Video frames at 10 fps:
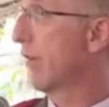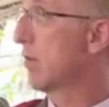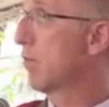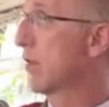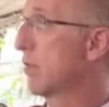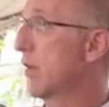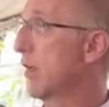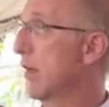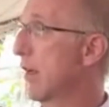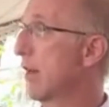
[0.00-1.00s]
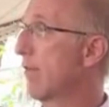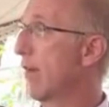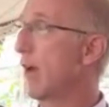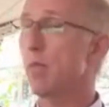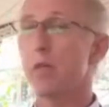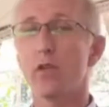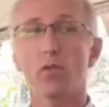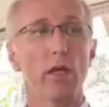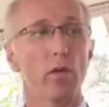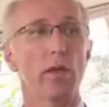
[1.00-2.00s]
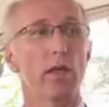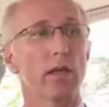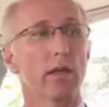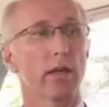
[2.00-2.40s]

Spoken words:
It must be an environment where we